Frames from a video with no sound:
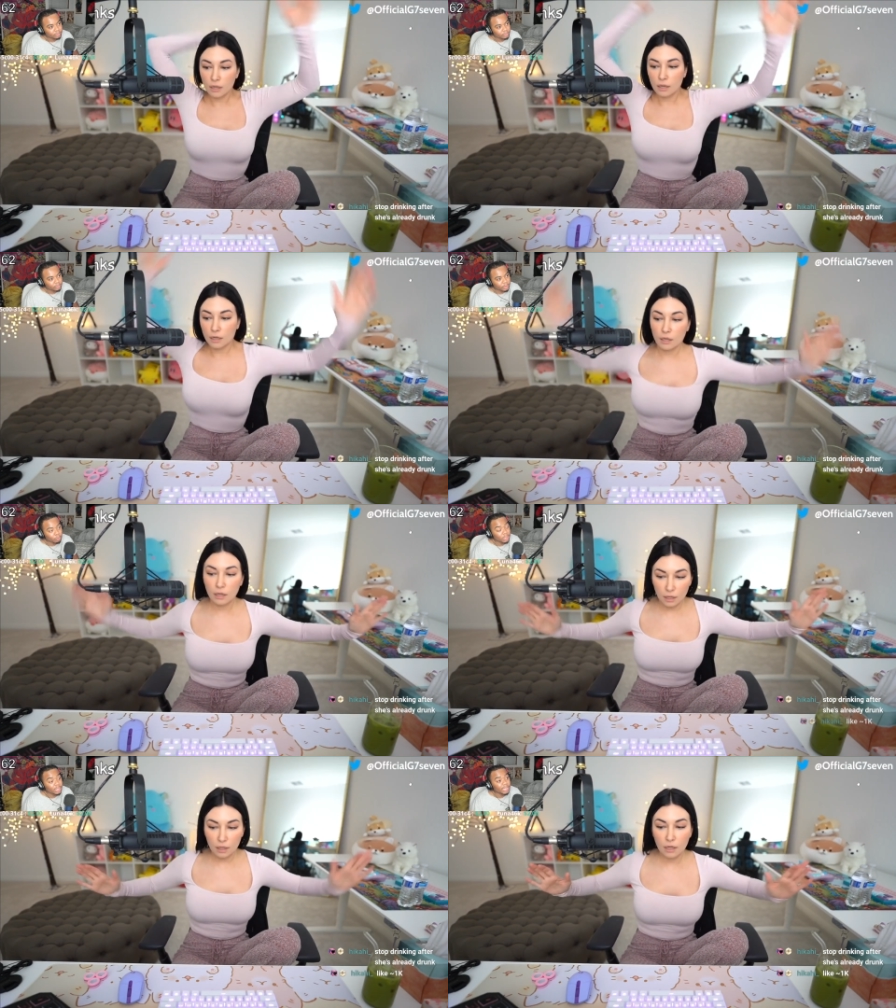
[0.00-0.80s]
then
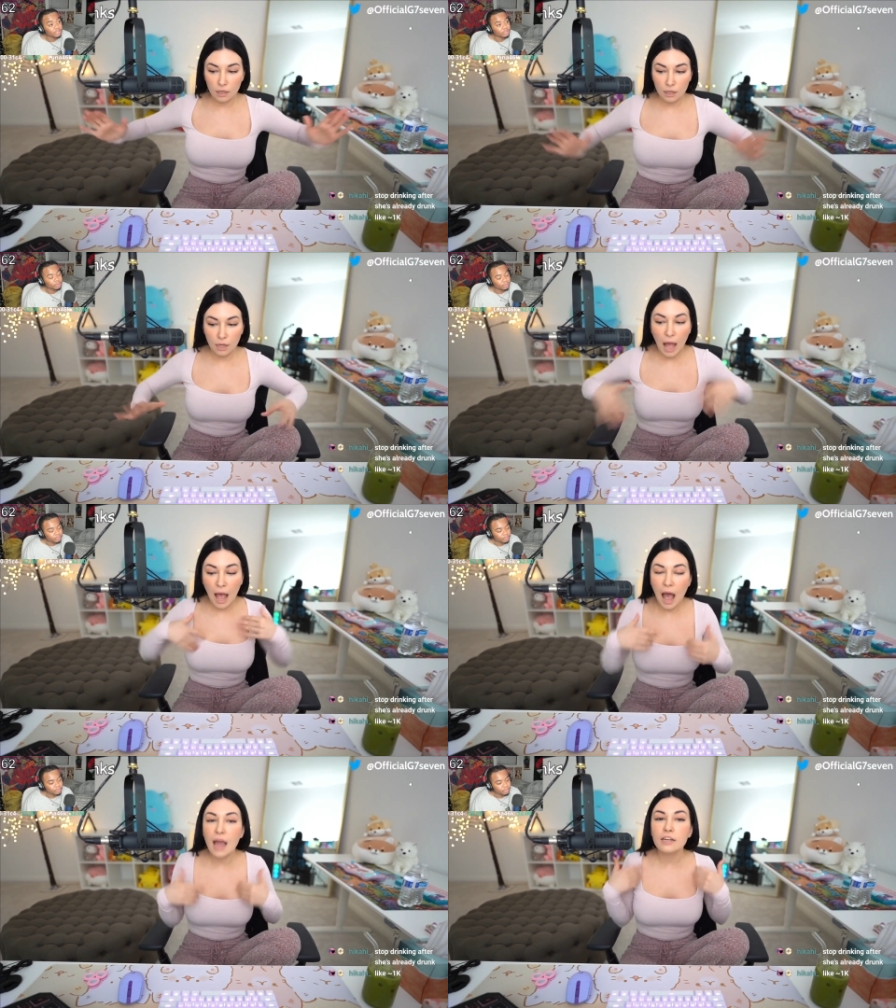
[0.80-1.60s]
what does?
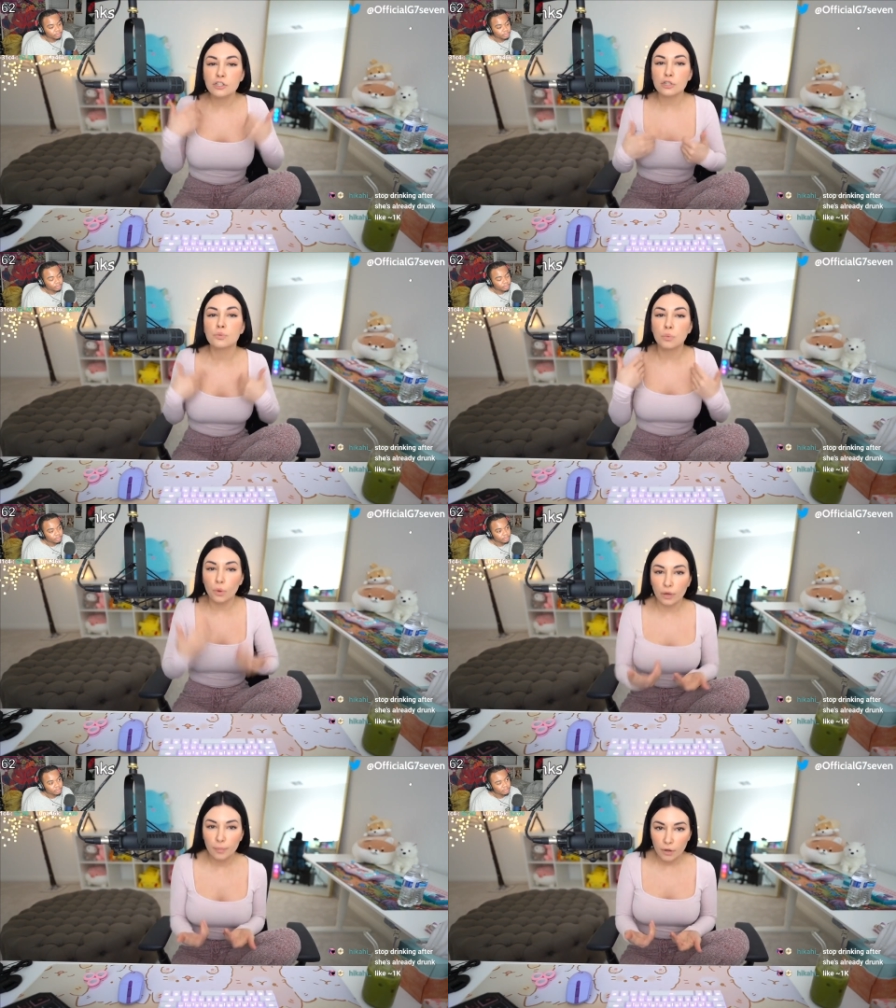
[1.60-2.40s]
I, I just
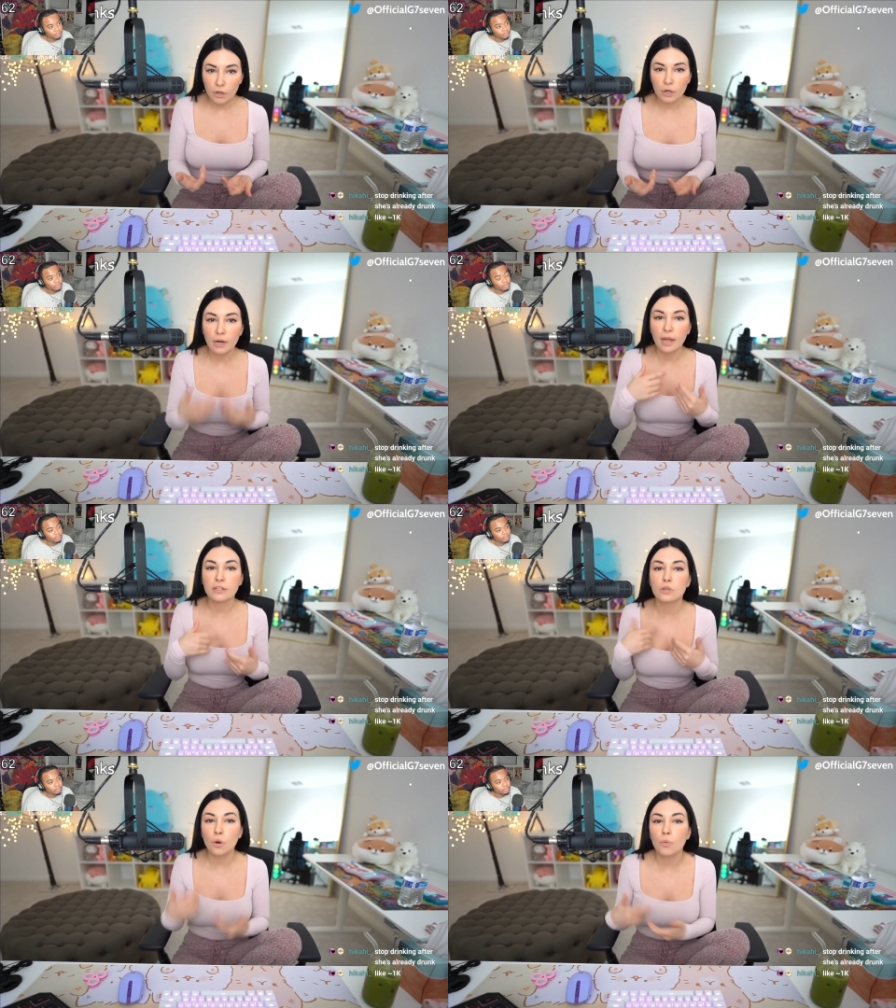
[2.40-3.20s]
worry about her,
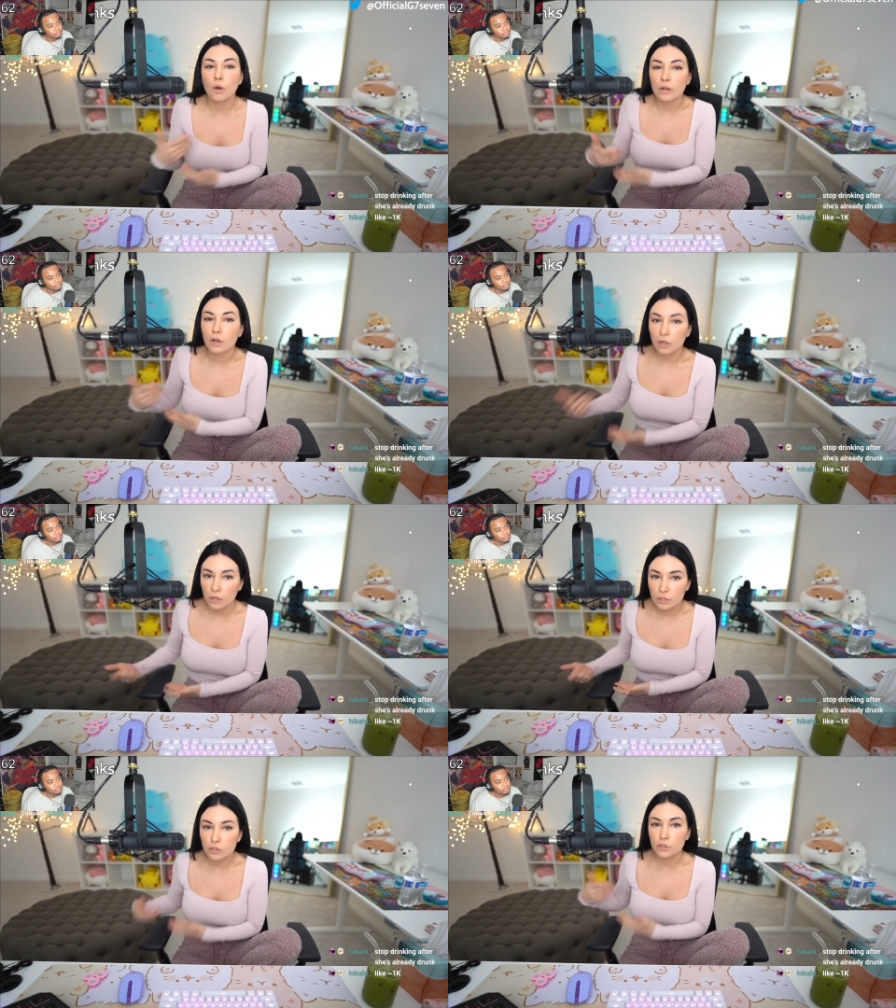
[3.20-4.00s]
and I don't want
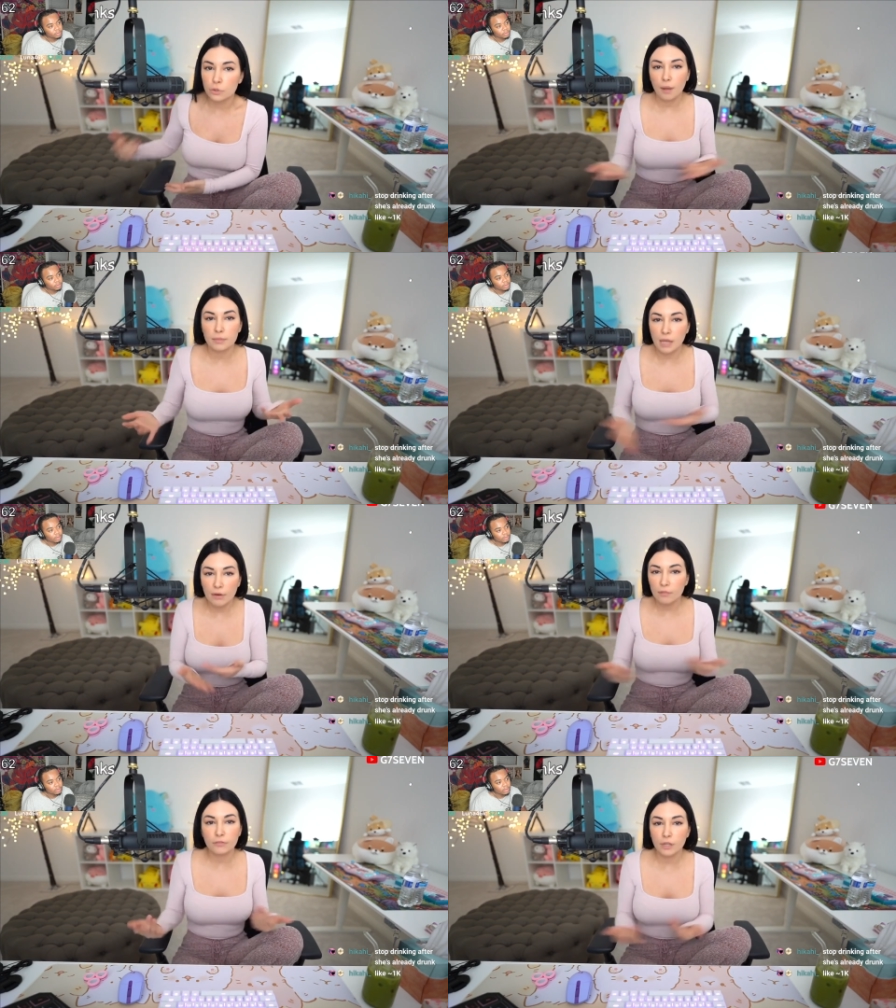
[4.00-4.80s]
her to.
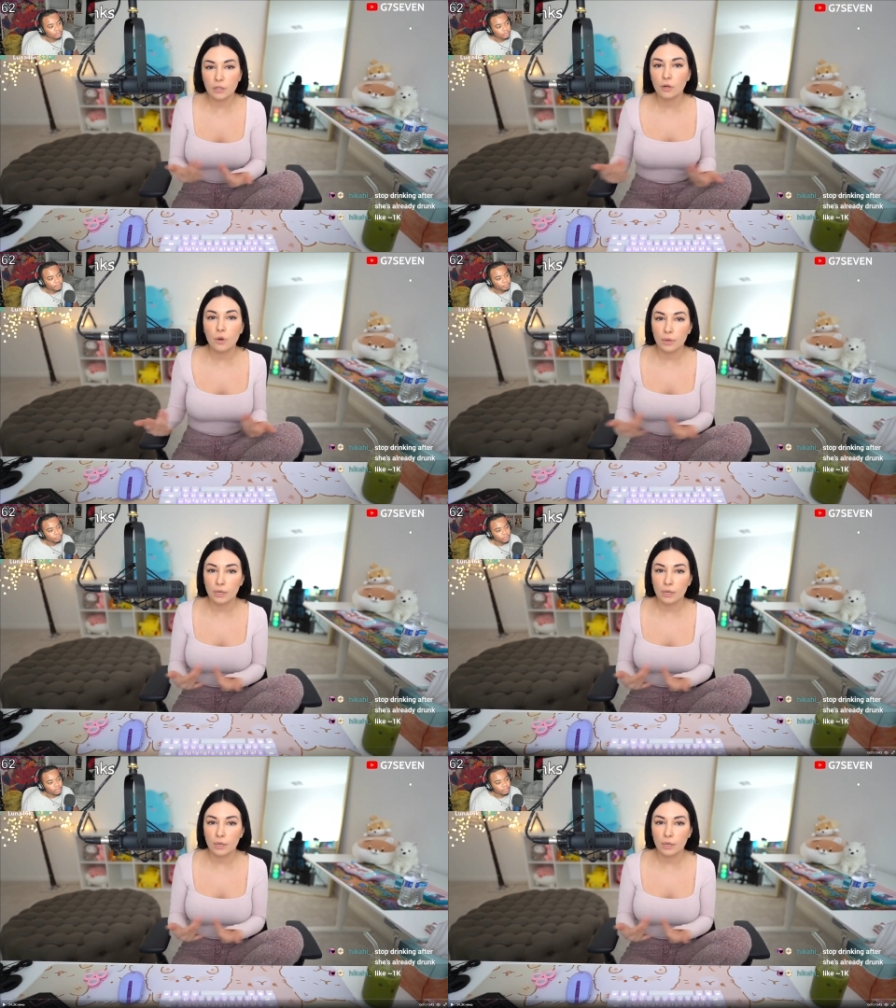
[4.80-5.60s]
I don't freaking know
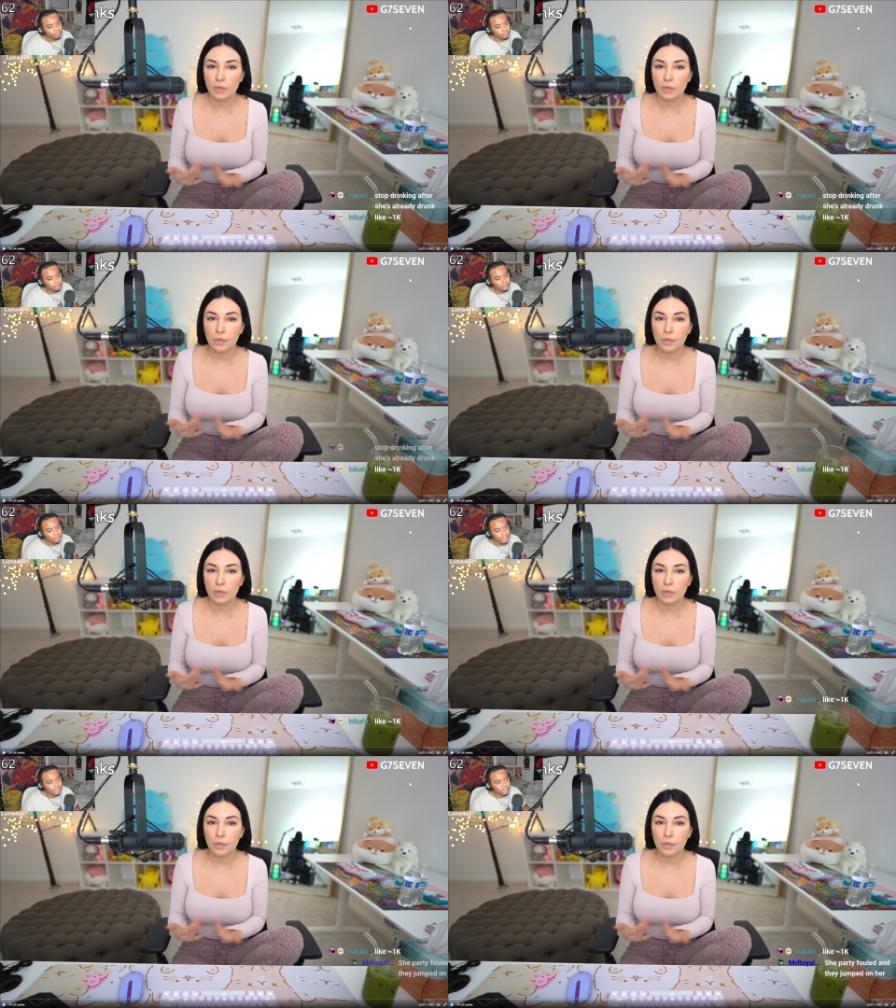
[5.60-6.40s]
what
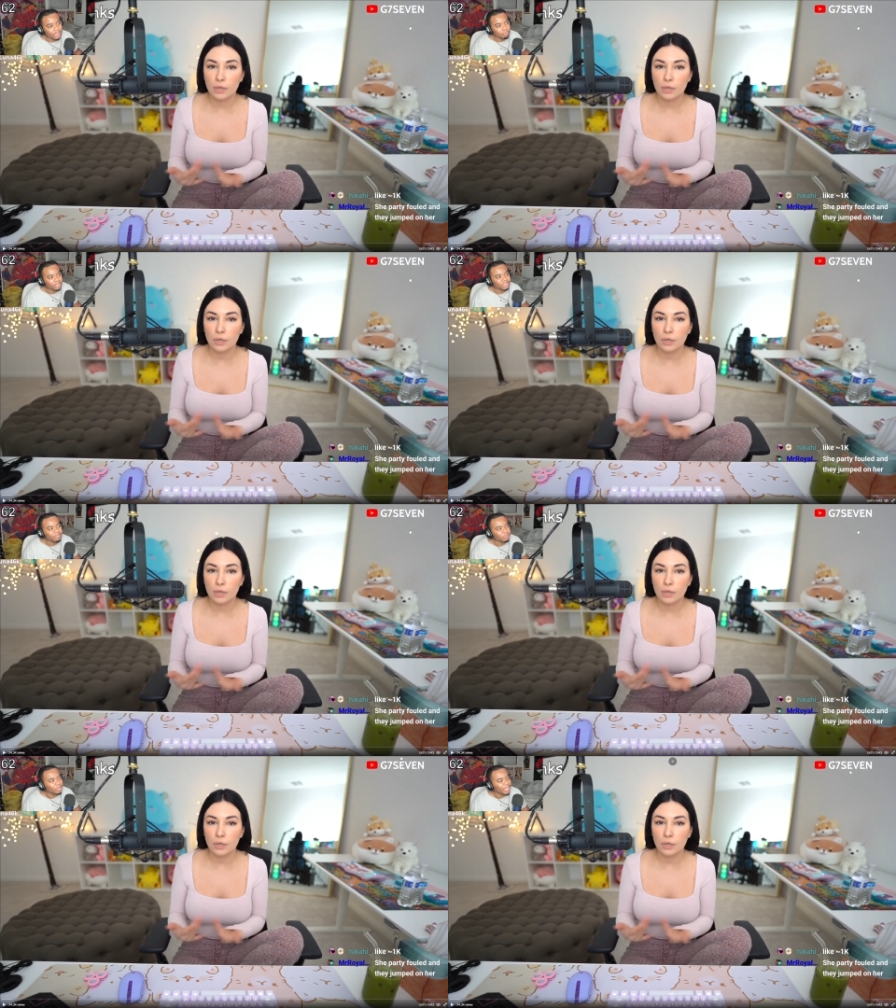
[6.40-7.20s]
like I said, and plus I
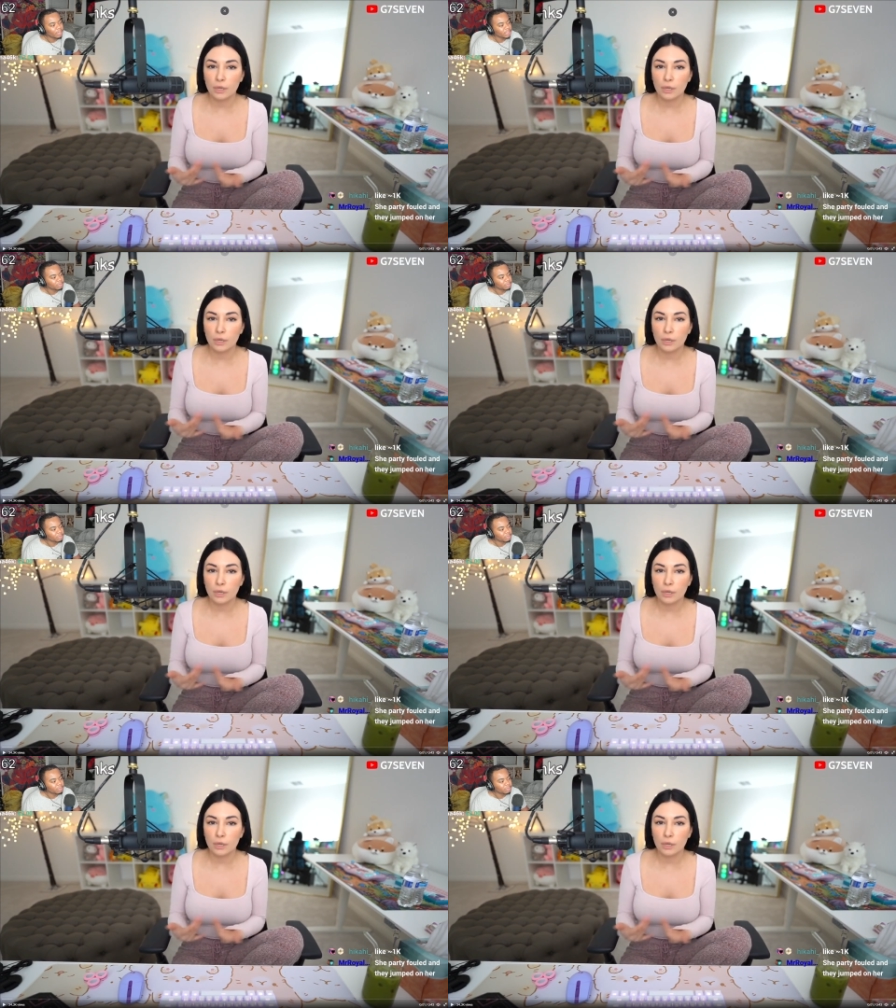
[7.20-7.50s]
view a lot of these